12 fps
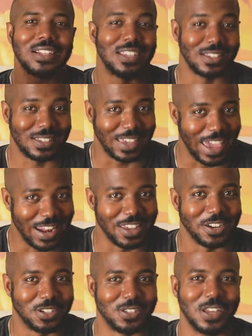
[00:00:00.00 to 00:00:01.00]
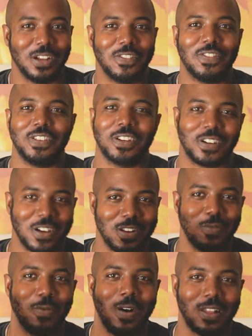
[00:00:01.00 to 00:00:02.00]
to scan it yourself, you're
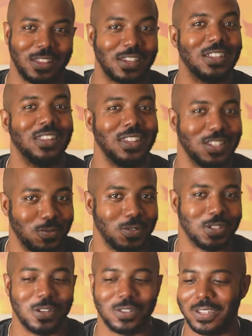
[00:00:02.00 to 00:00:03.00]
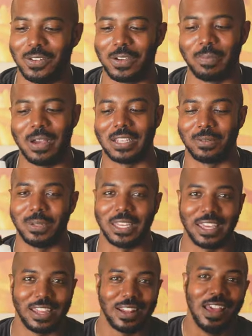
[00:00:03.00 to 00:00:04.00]
gonna want the cleanest results that you can possibly
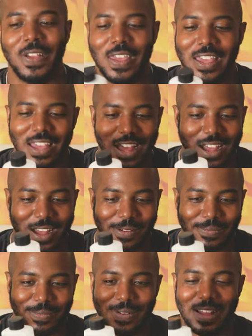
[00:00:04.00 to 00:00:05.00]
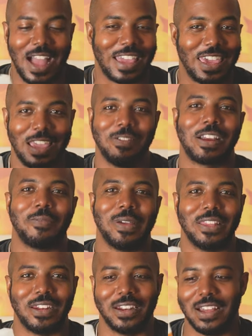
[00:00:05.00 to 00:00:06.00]
get. Um, I can't
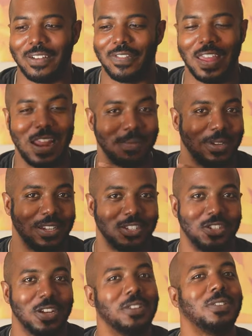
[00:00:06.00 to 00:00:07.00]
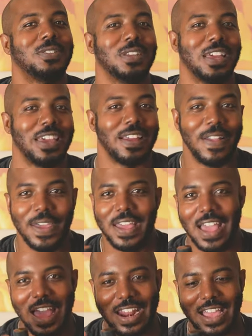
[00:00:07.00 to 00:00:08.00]
recommend it enough, and I'm gonna show you today
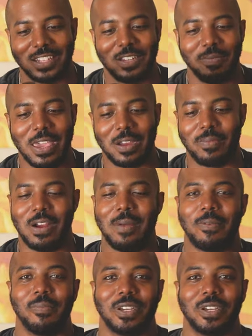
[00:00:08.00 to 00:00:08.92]
how to actually make a proper